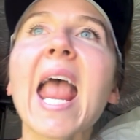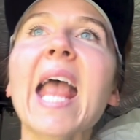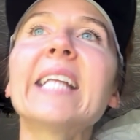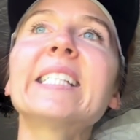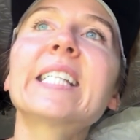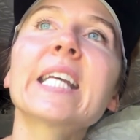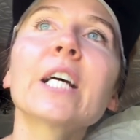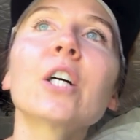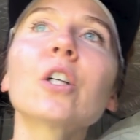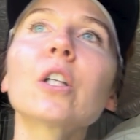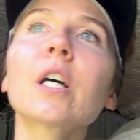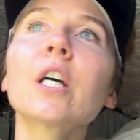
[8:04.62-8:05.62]

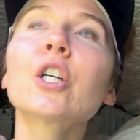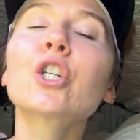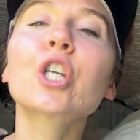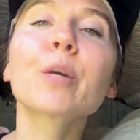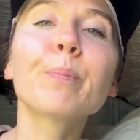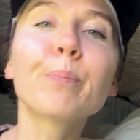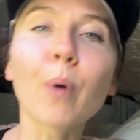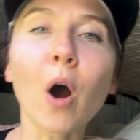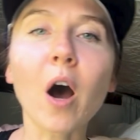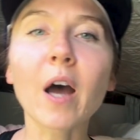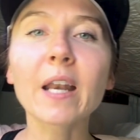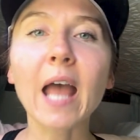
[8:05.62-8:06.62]
until she
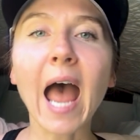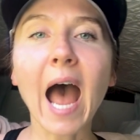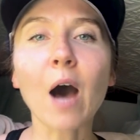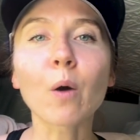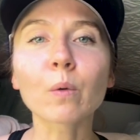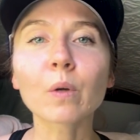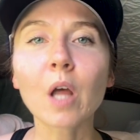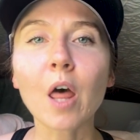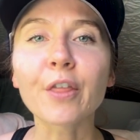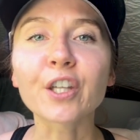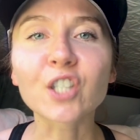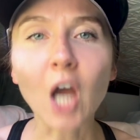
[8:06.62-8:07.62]
brought out
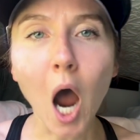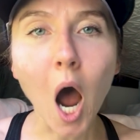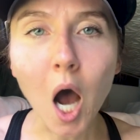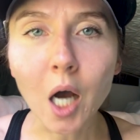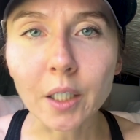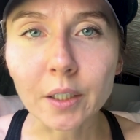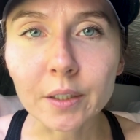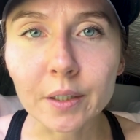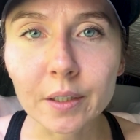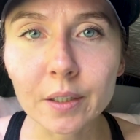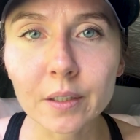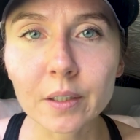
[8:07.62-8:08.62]
the
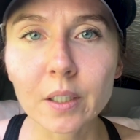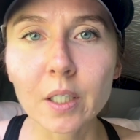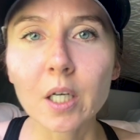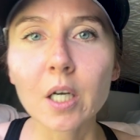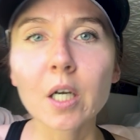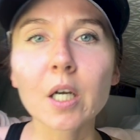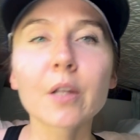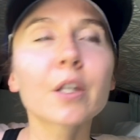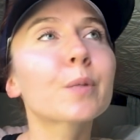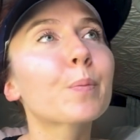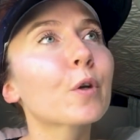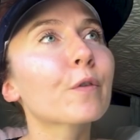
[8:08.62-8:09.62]
tongs.
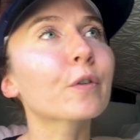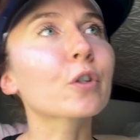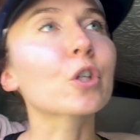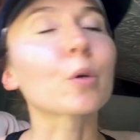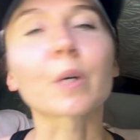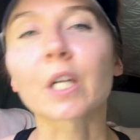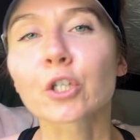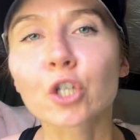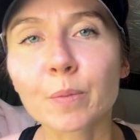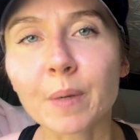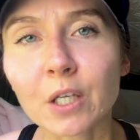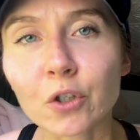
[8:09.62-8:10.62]
This beautiful stewardess,
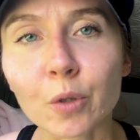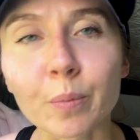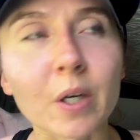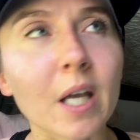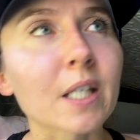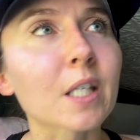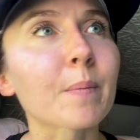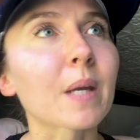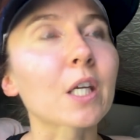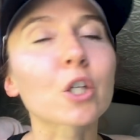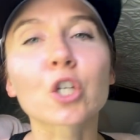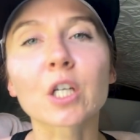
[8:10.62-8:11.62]
she's being super nice to me
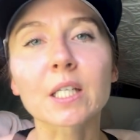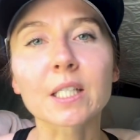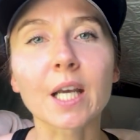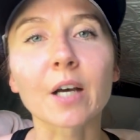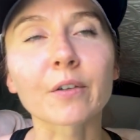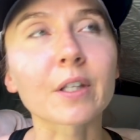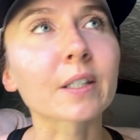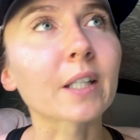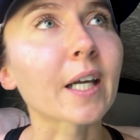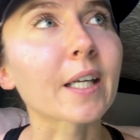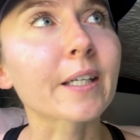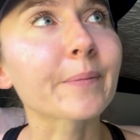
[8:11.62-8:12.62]
because she can tell that
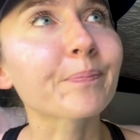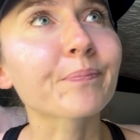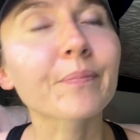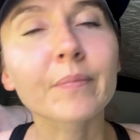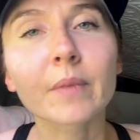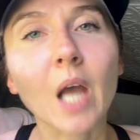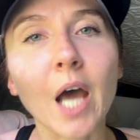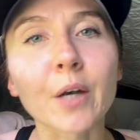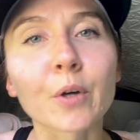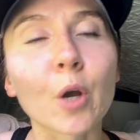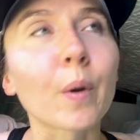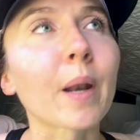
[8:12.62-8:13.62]
like, I
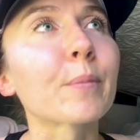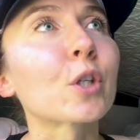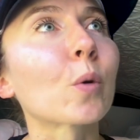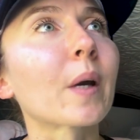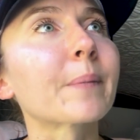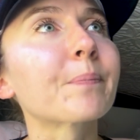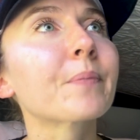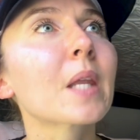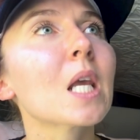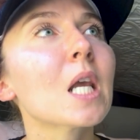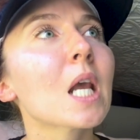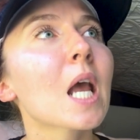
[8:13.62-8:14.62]
don't know what I'm doing.
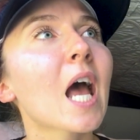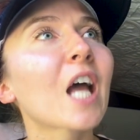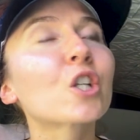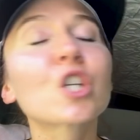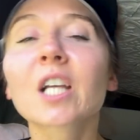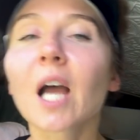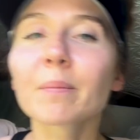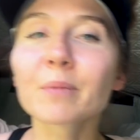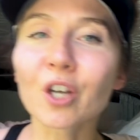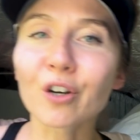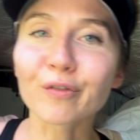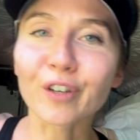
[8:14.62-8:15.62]
And she comes
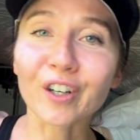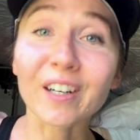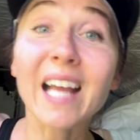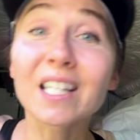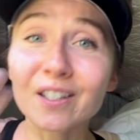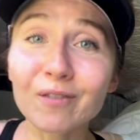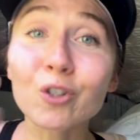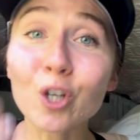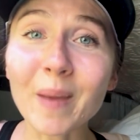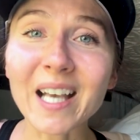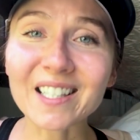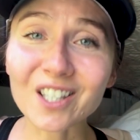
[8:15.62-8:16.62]
over and
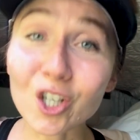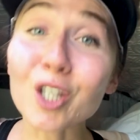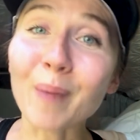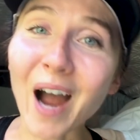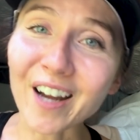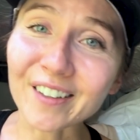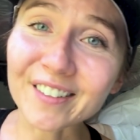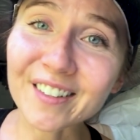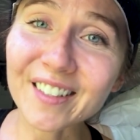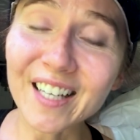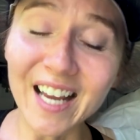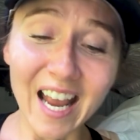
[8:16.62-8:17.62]
she smiles
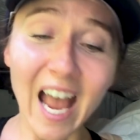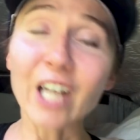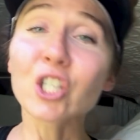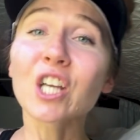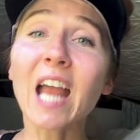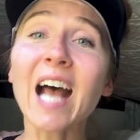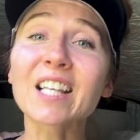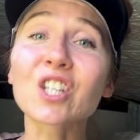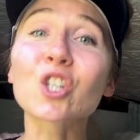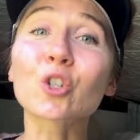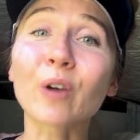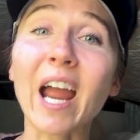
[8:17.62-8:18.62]
and she has a
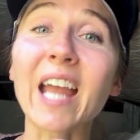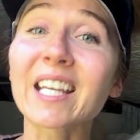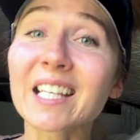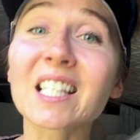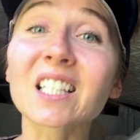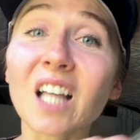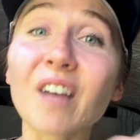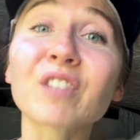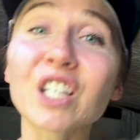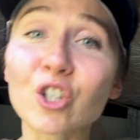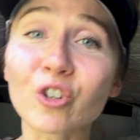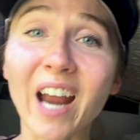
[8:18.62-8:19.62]
tray. It's a
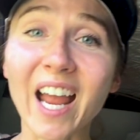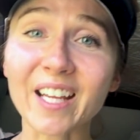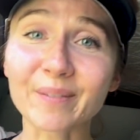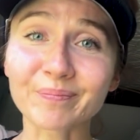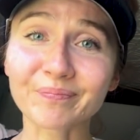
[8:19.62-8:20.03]
lovely tray.